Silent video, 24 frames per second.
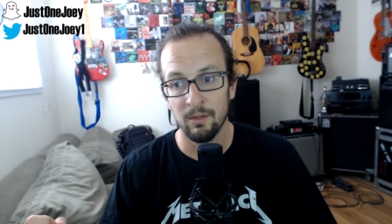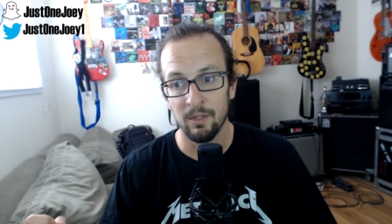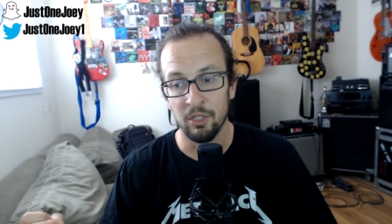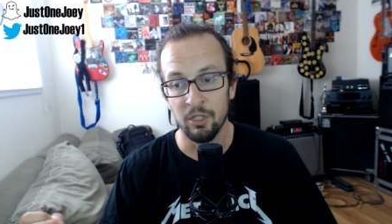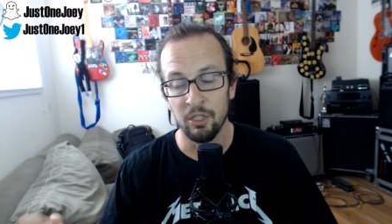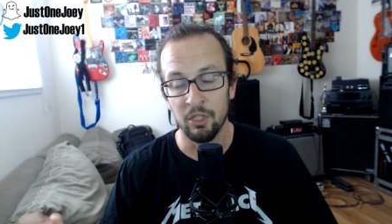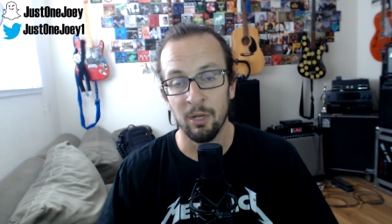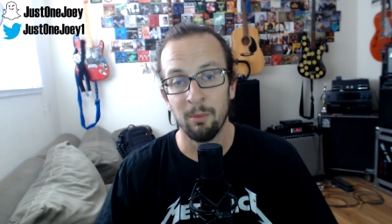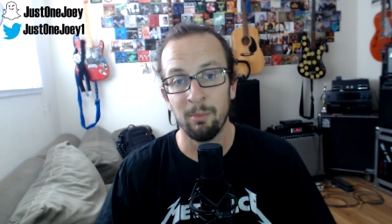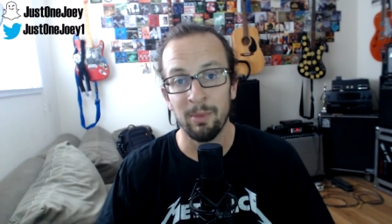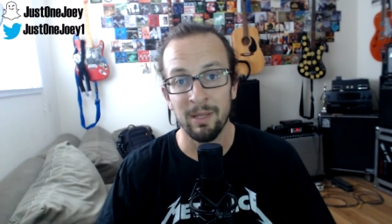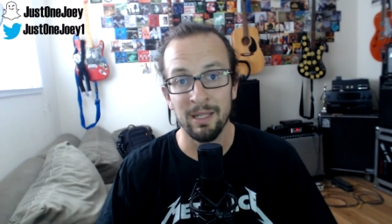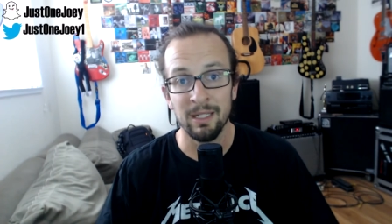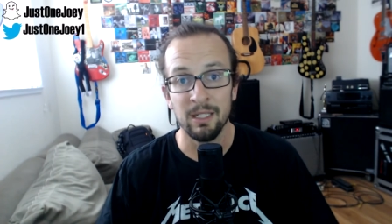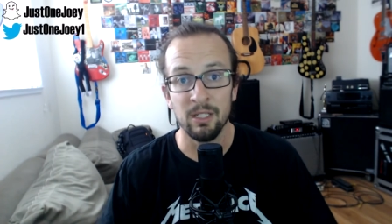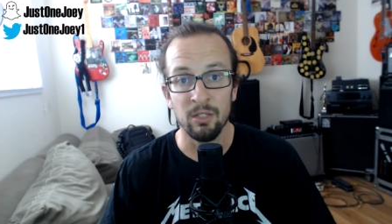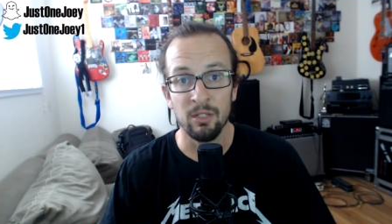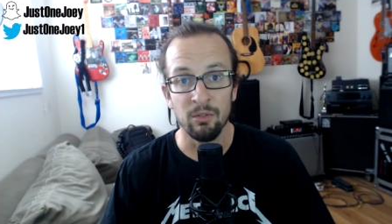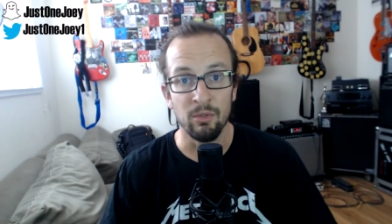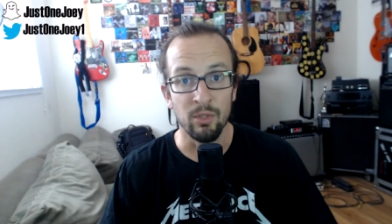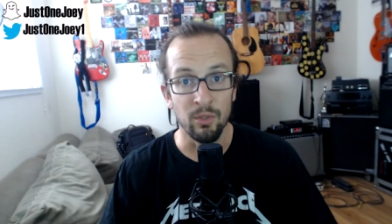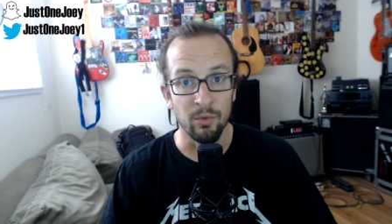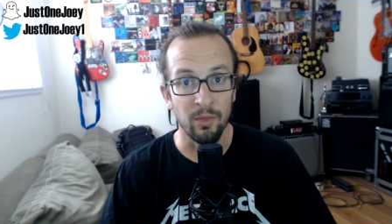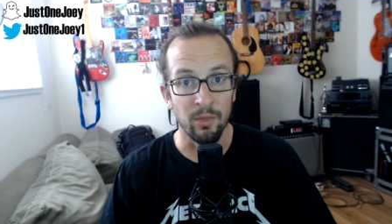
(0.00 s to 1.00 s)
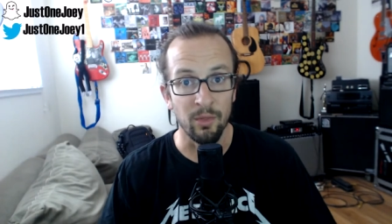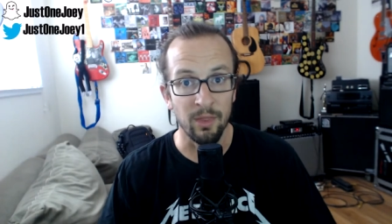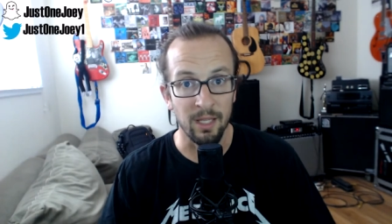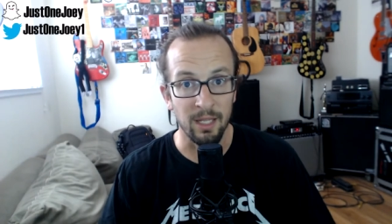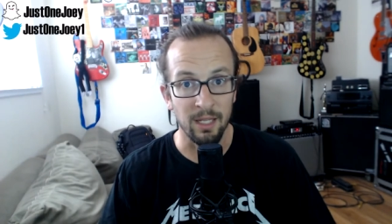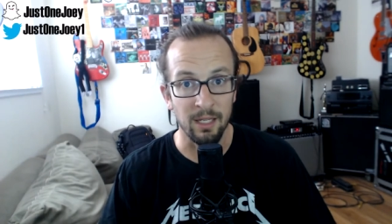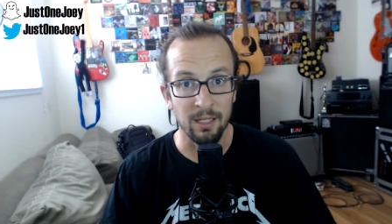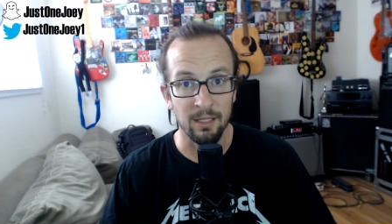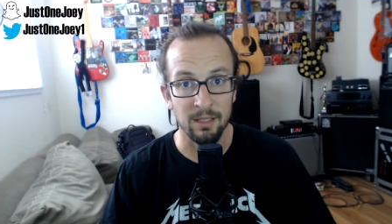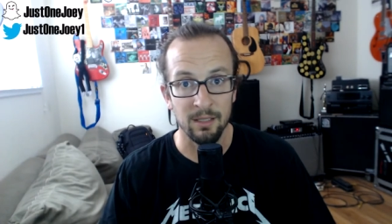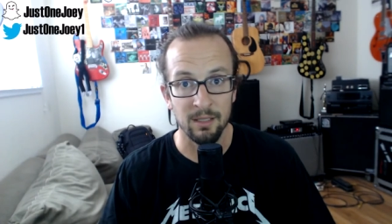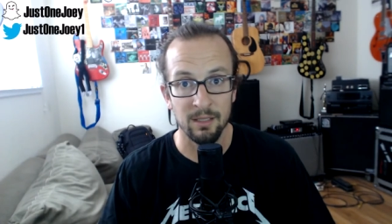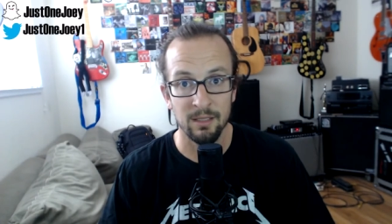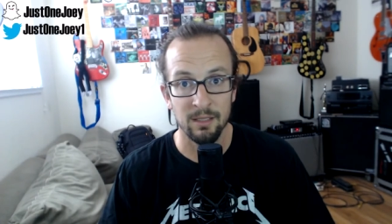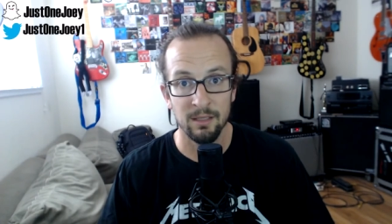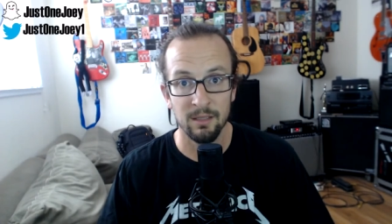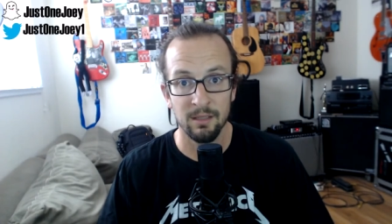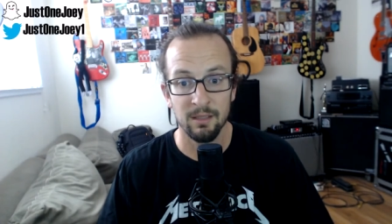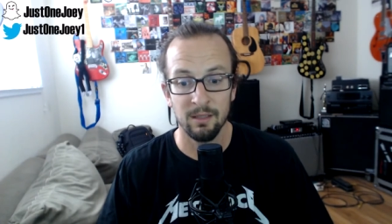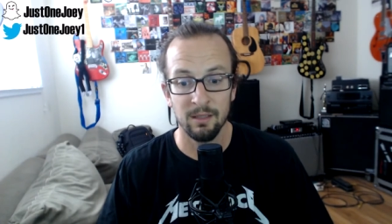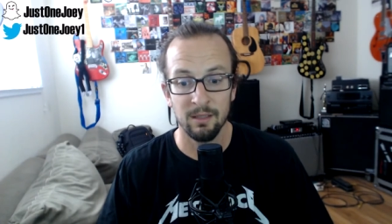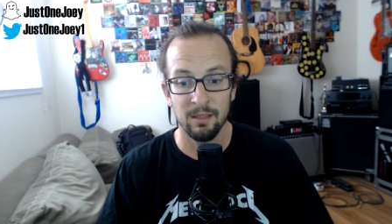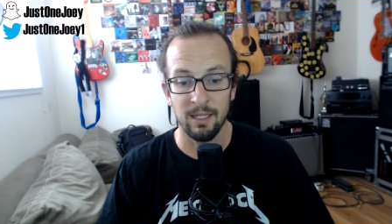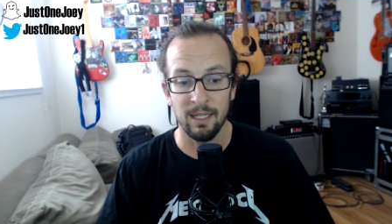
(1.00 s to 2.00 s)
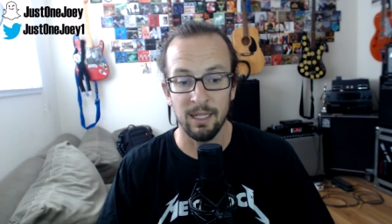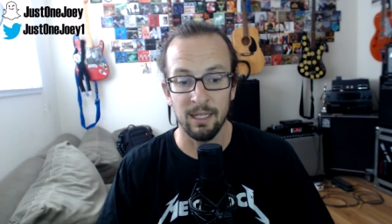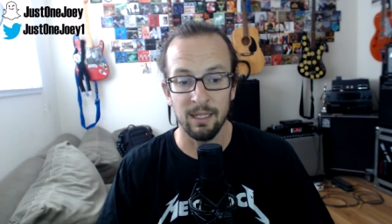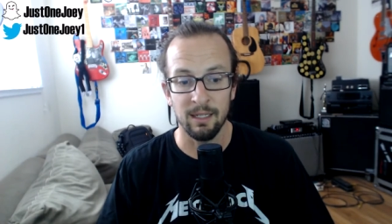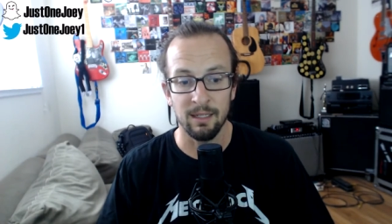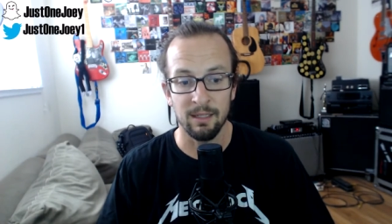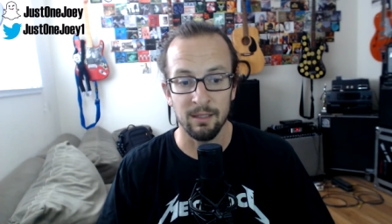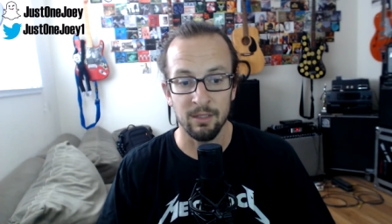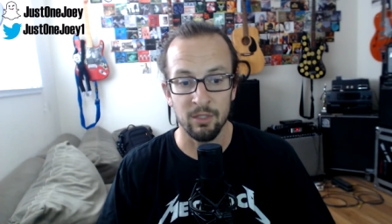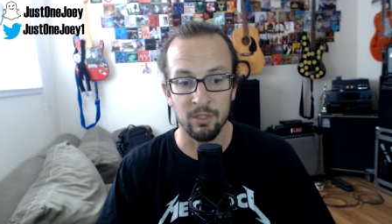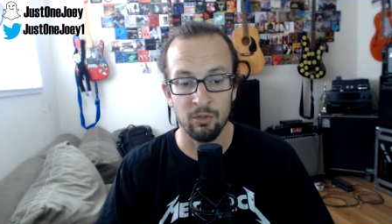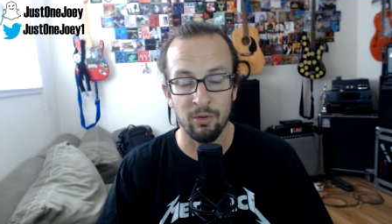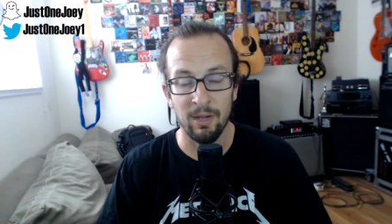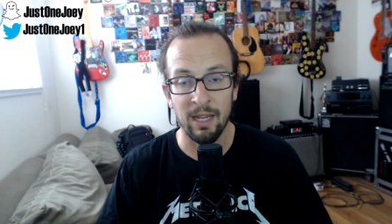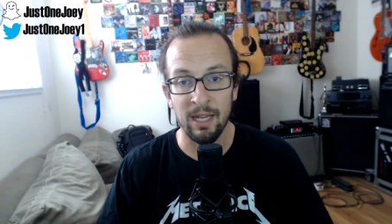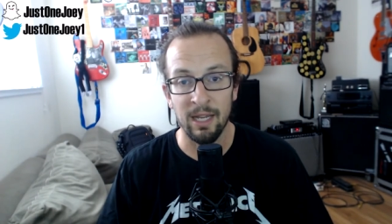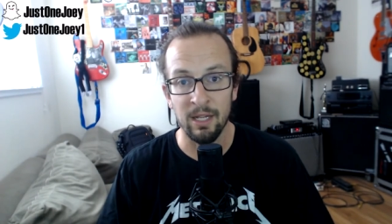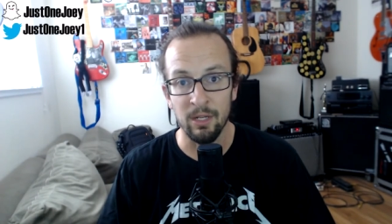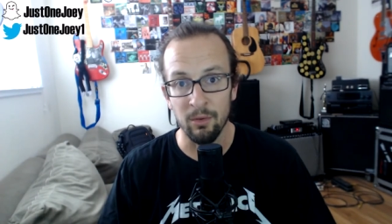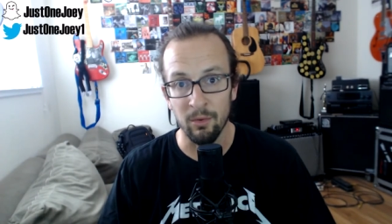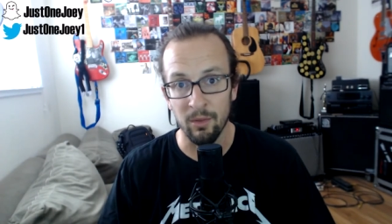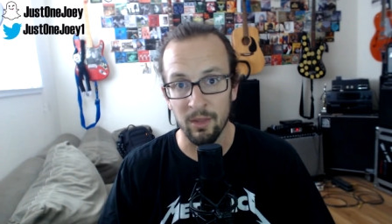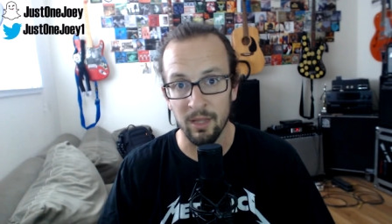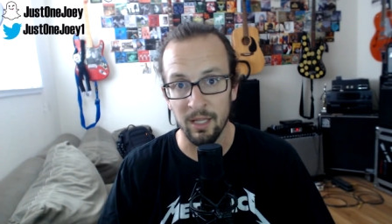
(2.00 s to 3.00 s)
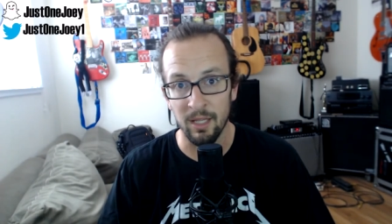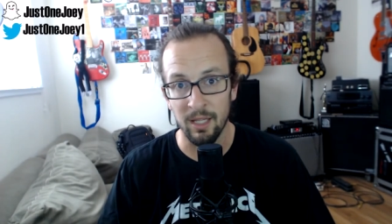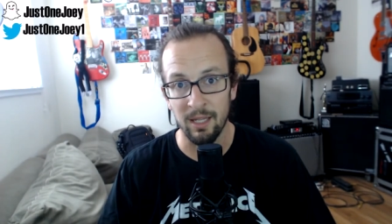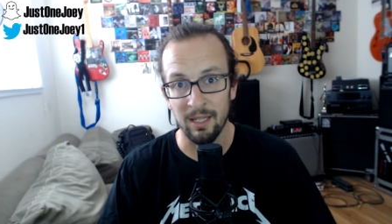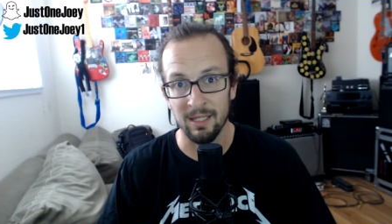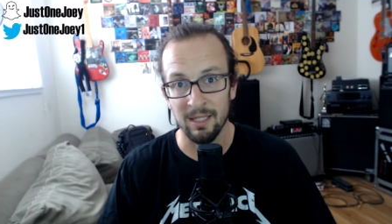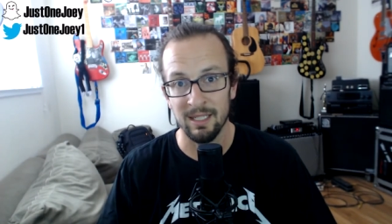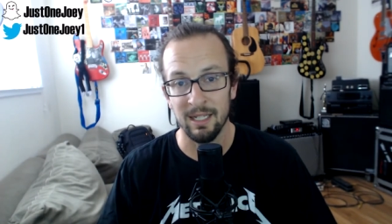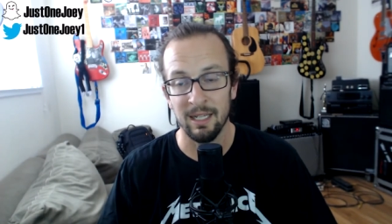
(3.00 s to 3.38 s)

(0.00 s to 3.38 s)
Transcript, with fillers: jump into new things and try new things,